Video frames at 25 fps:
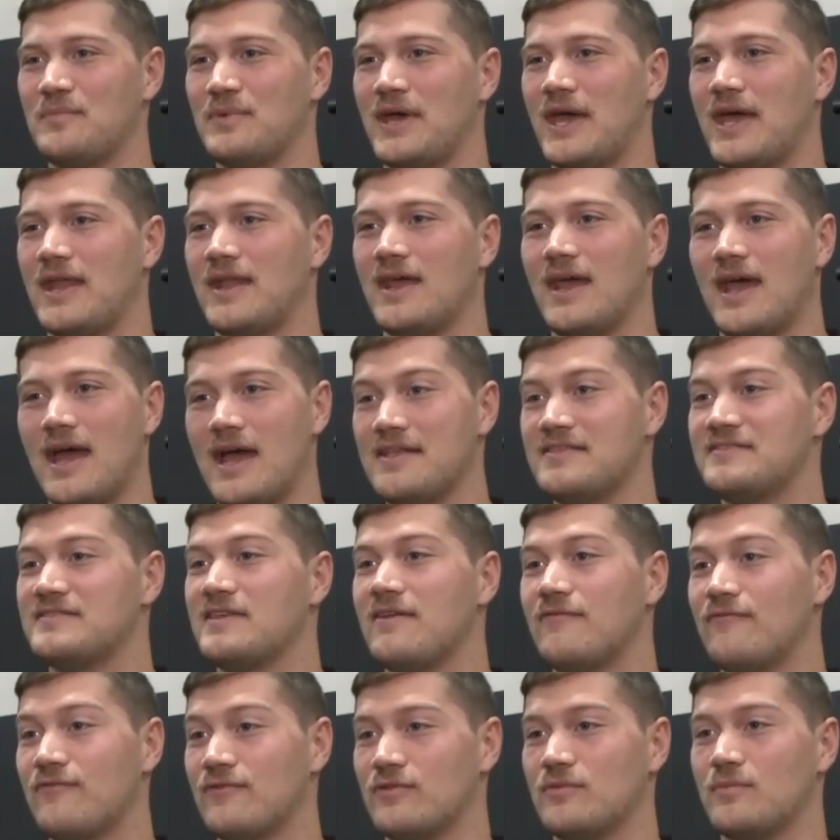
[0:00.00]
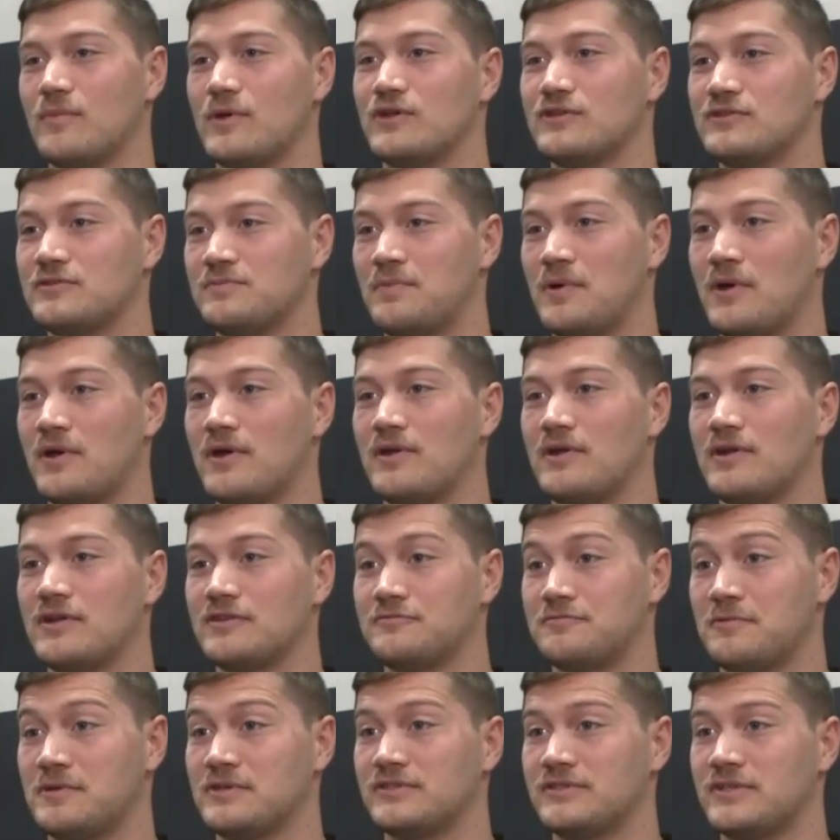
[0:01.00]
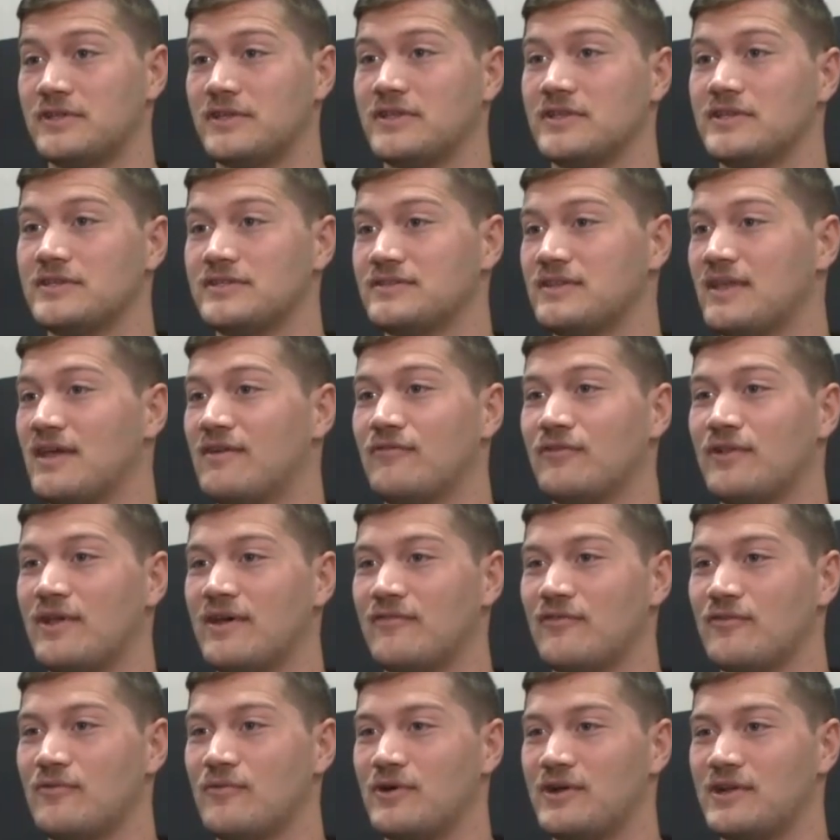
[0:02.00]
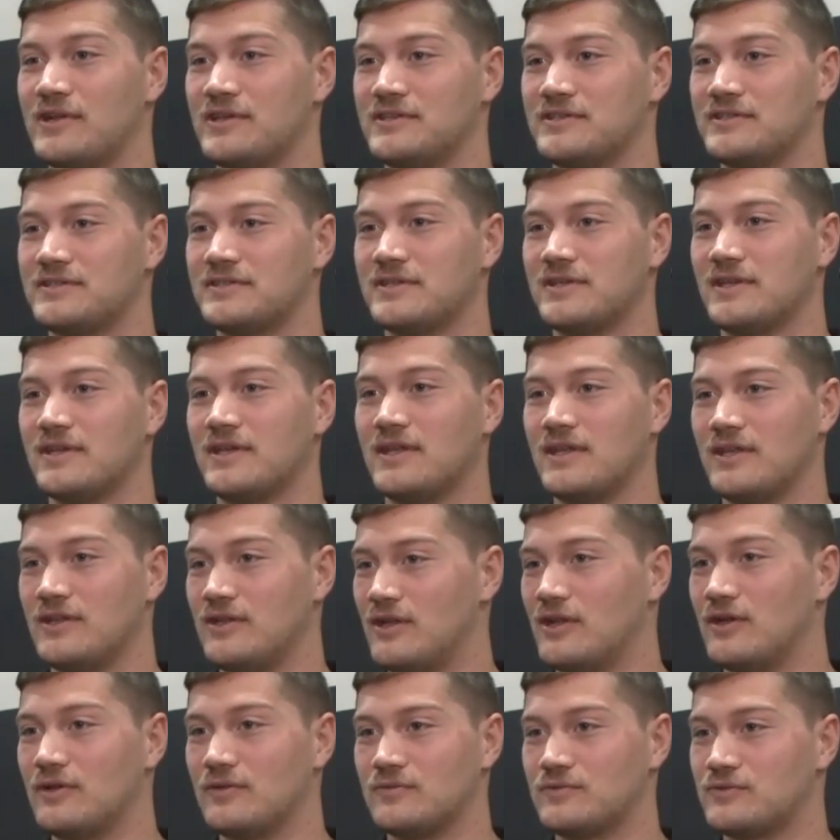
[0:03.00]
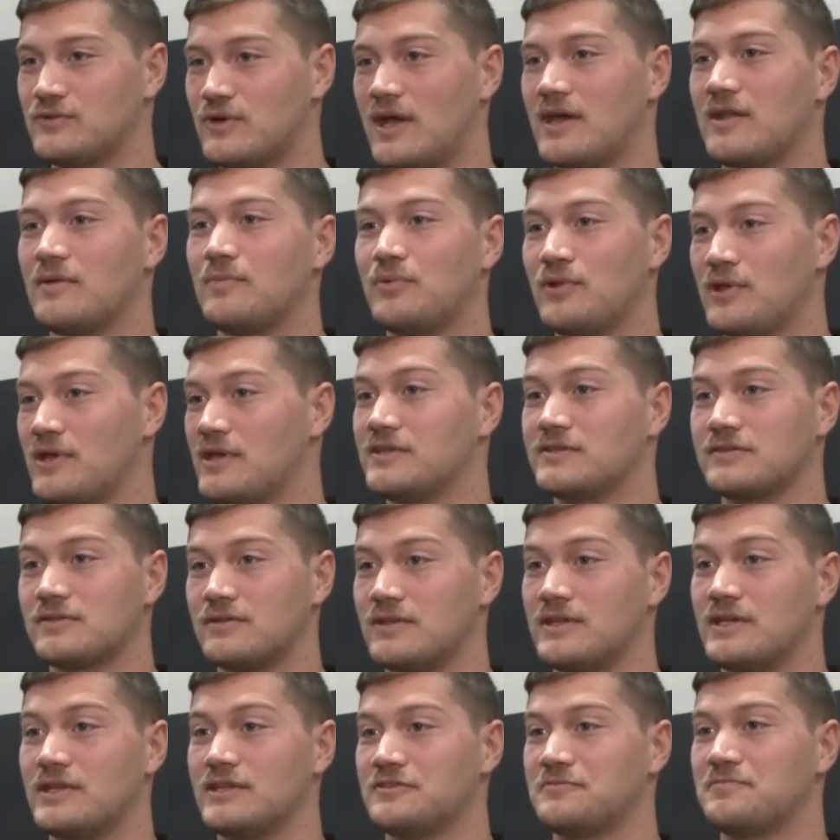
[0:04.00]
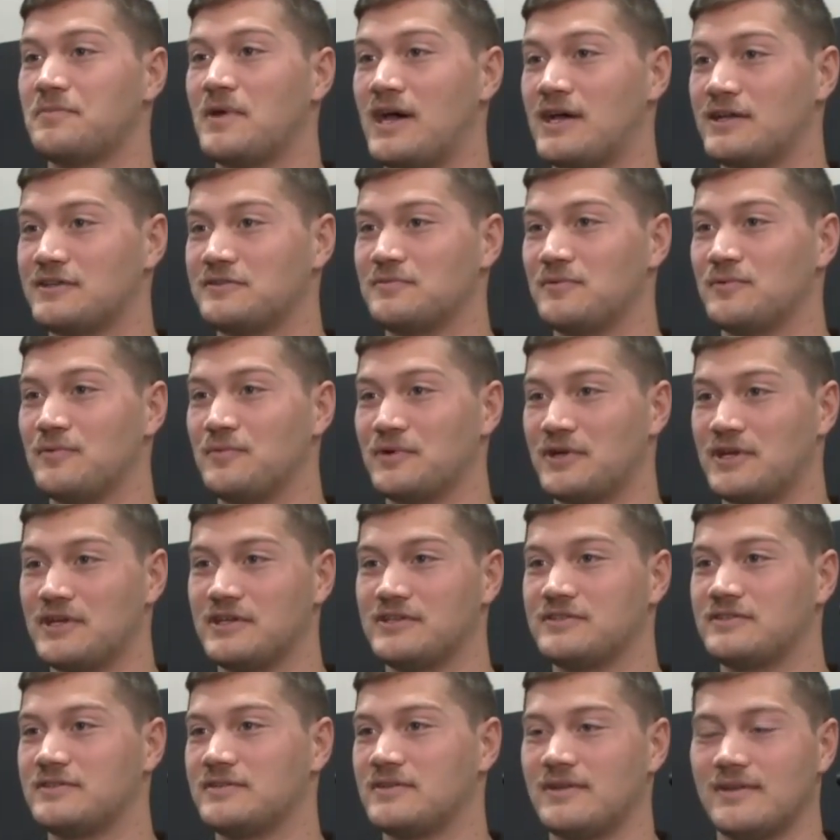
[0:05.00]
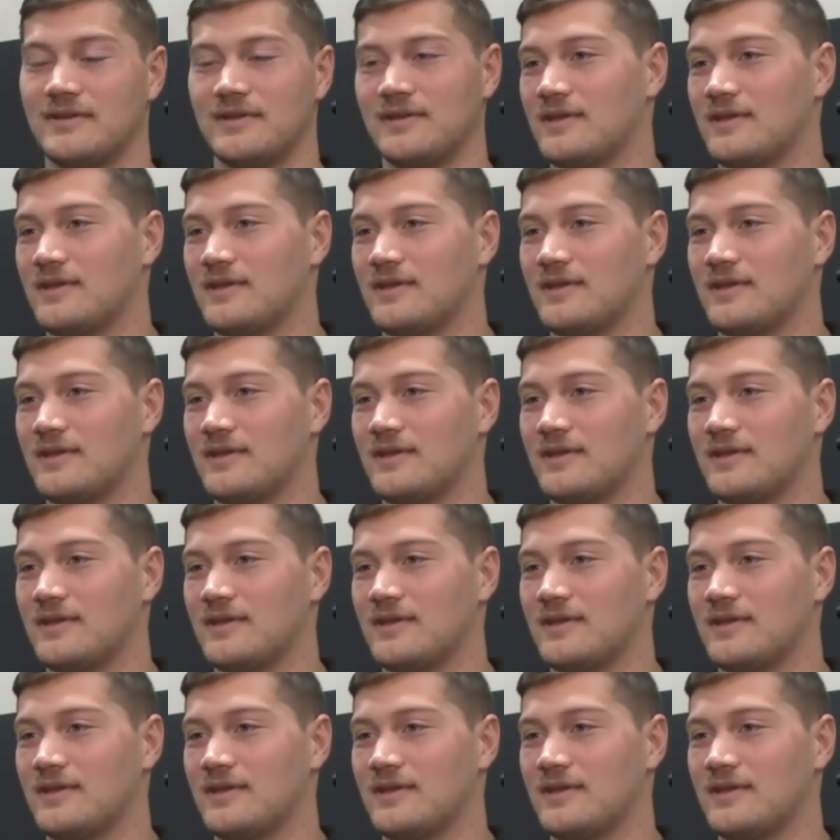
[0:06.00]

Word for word: But I'd say for the most part, especially at this level, everyone is you know trying to play as clean as possible because